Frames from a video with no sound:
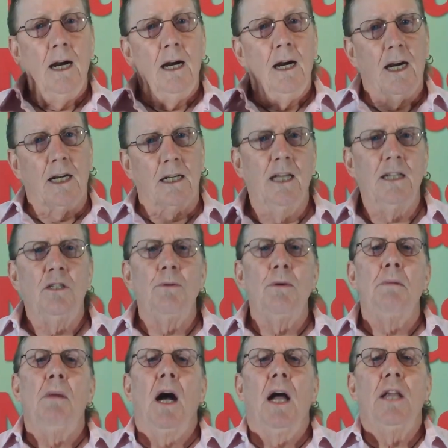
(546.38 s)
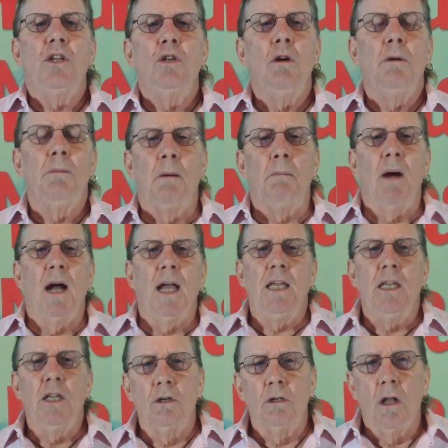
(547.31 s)
I'd like to remind you about my
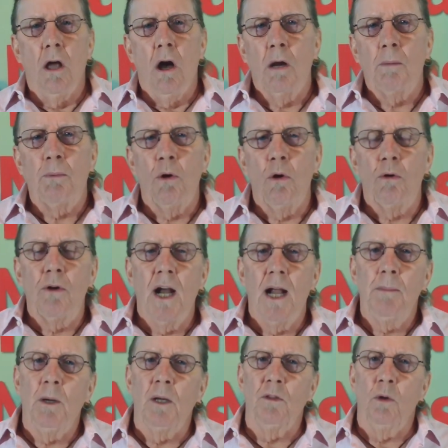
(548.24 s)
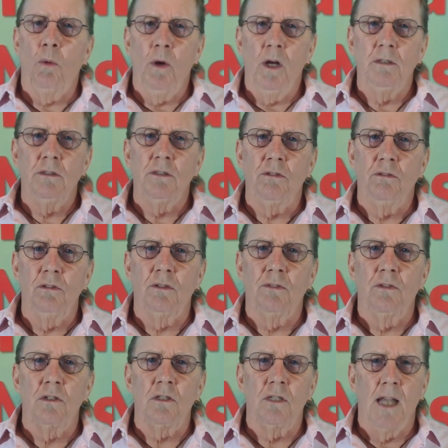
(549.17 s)
year-long program on the Wellness
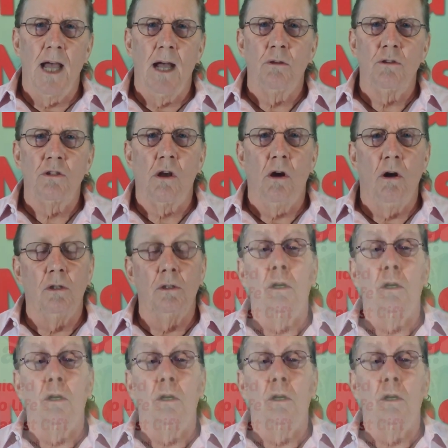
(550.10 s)
Universe Lounge called